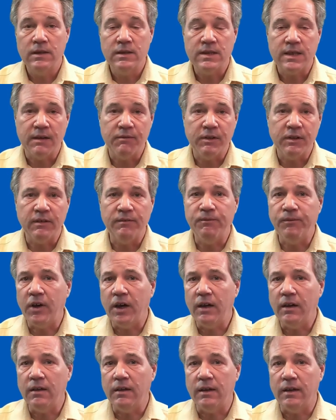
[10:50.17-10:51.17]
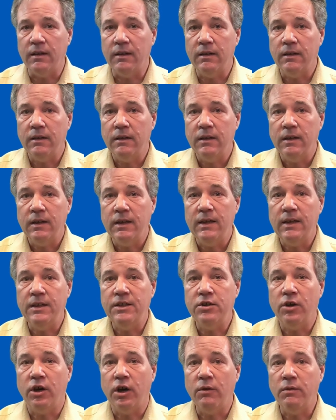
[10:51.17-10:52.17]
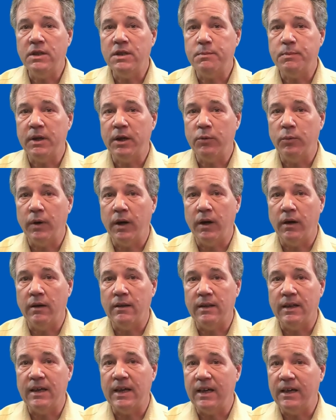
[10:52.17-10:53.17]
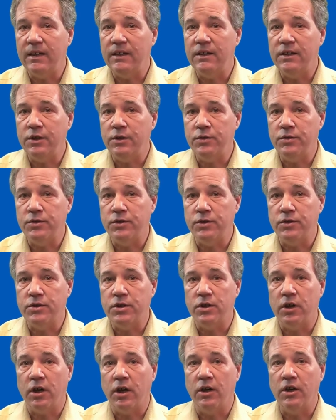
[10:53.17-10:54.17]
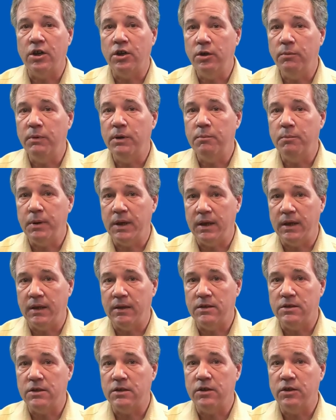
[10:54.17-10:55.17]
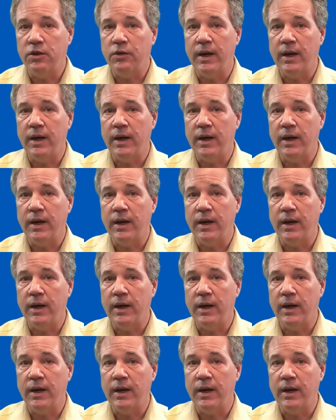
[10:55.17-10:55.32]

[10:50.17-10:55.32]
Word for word: Seventh and finally, you need to always be aware that end users are human beings